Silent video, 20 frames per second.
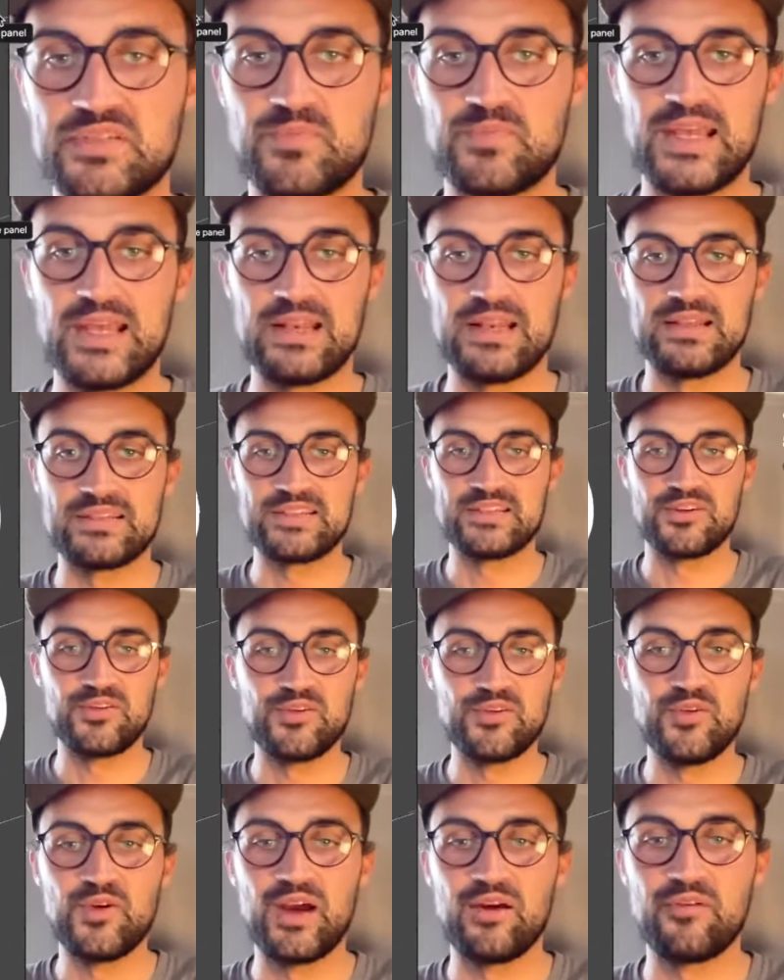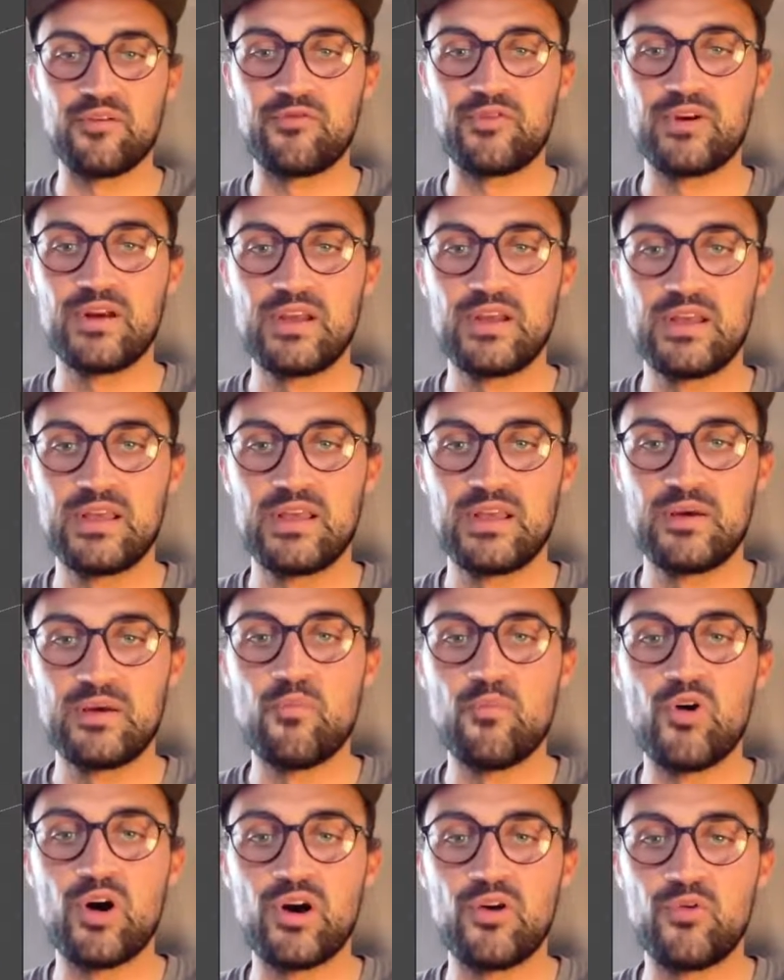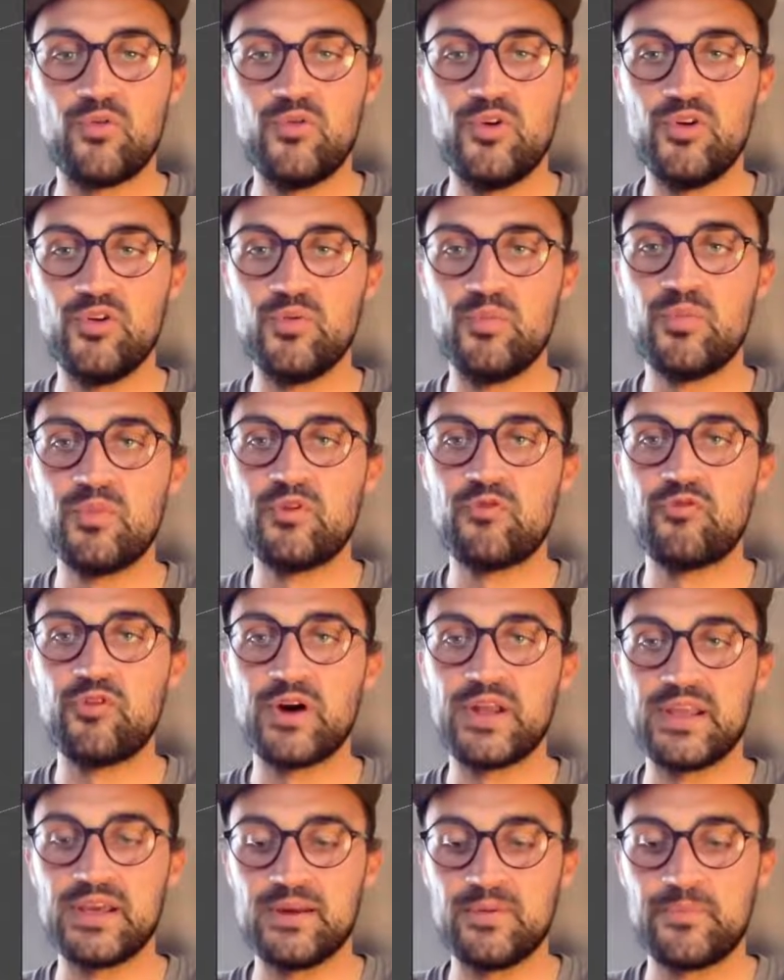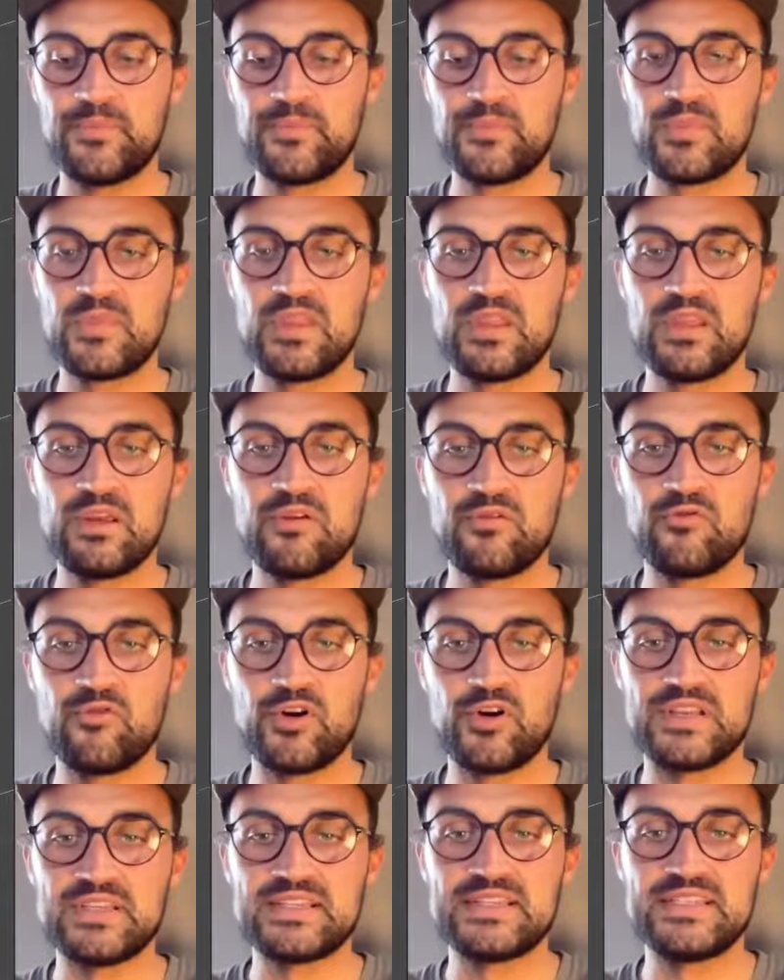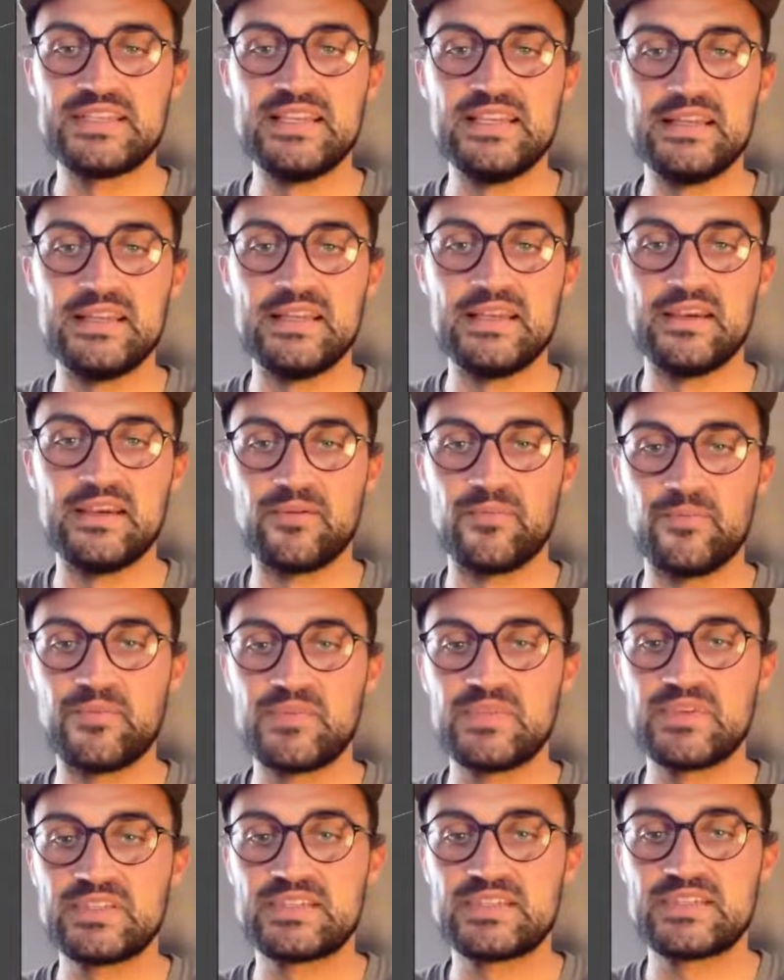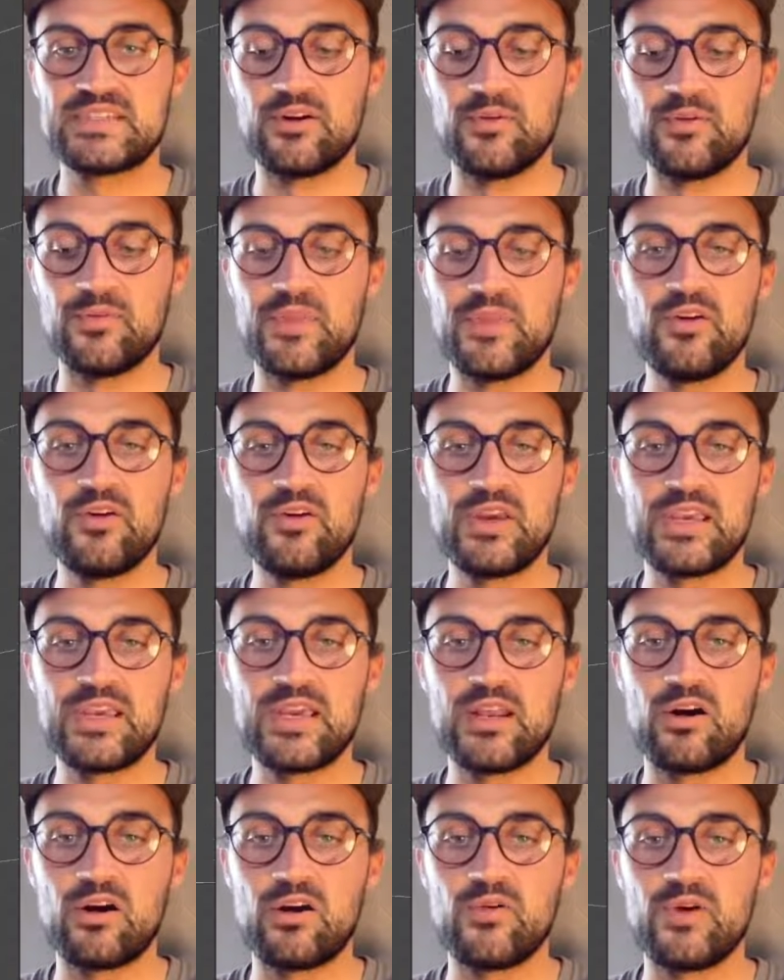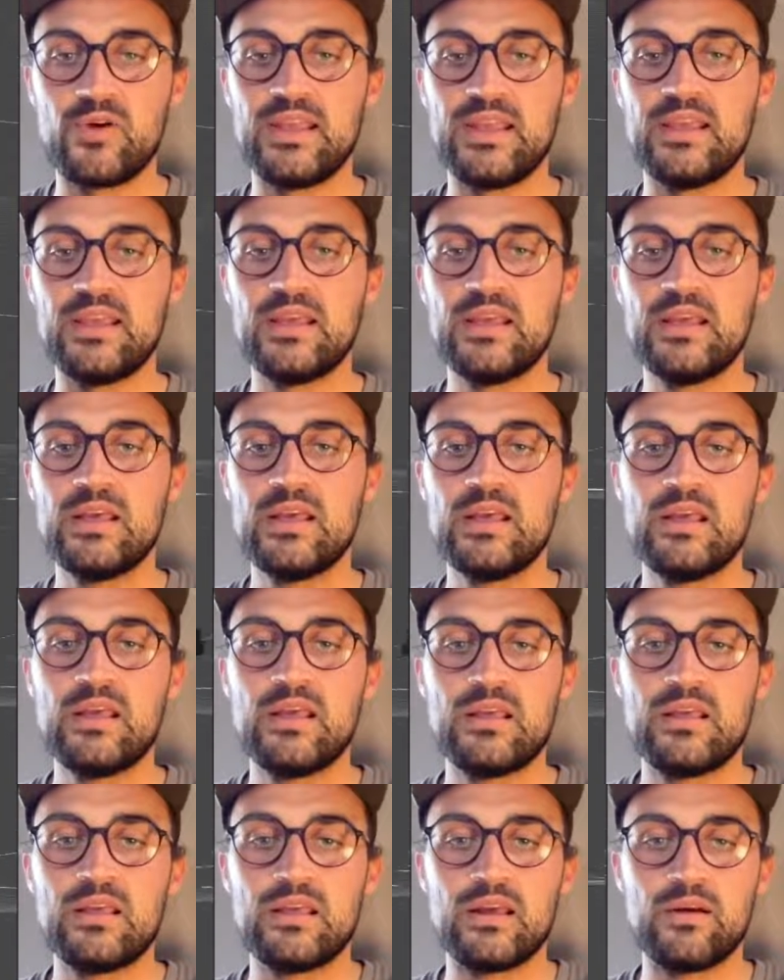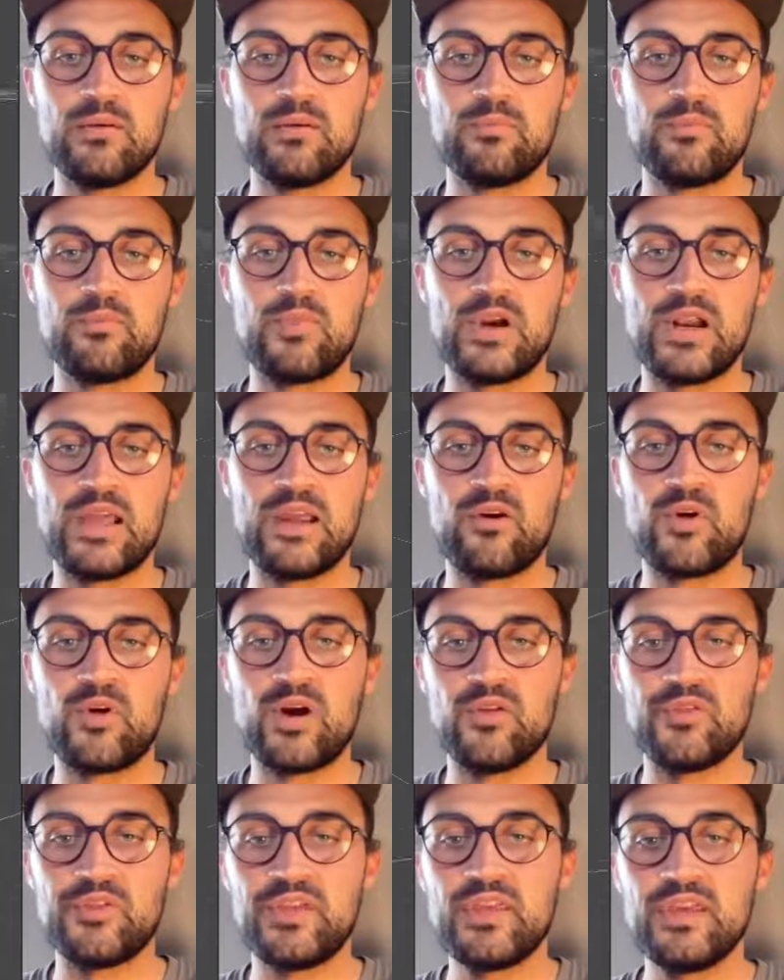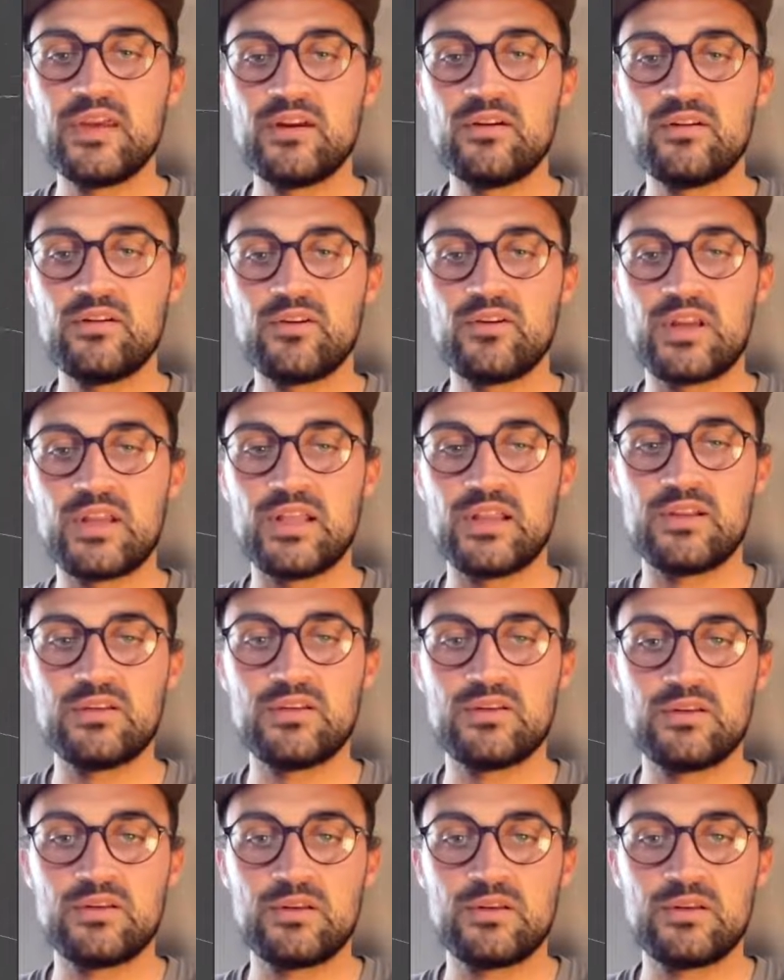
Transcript: panel so you have more room for the scene here. So now you can already play around here, you can